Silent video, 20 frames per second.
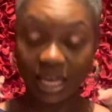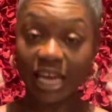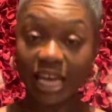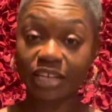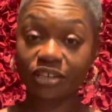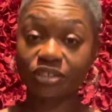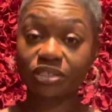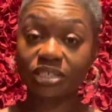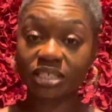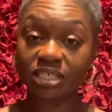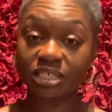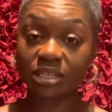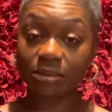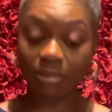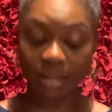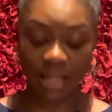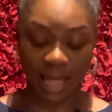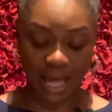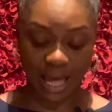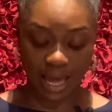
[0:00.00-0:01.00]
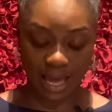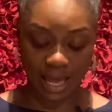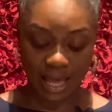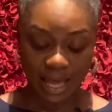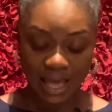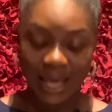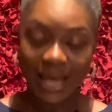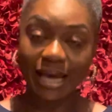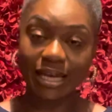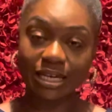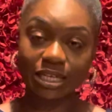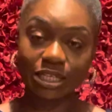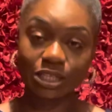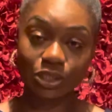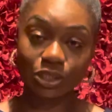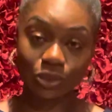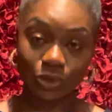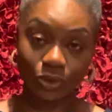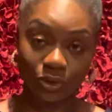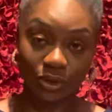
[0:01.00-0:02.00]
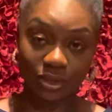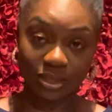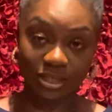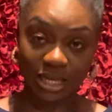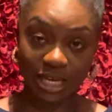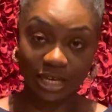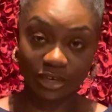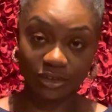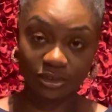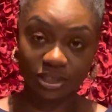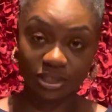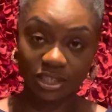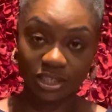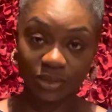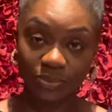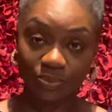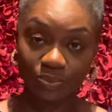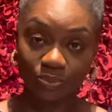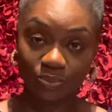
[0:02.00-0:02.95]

energy supply and it stores energy.